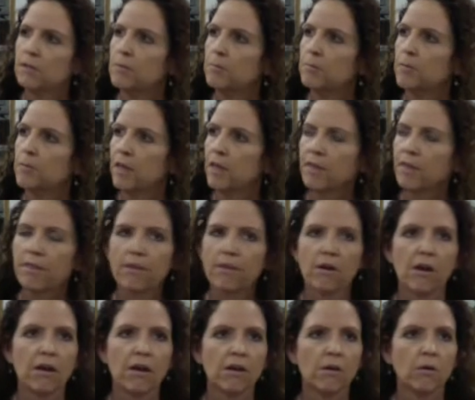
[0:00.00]
by
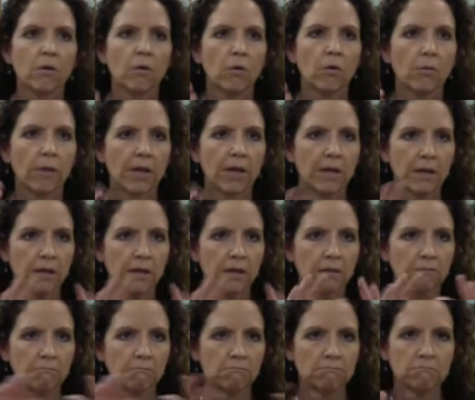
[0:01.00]
thought or by
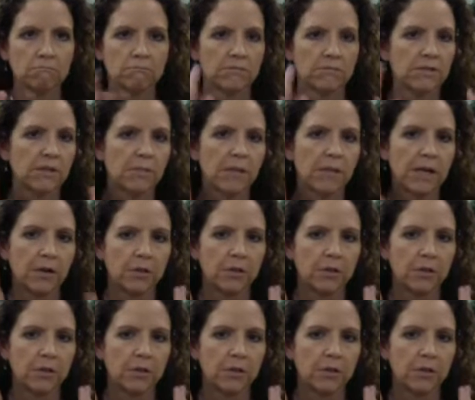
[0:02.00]
something.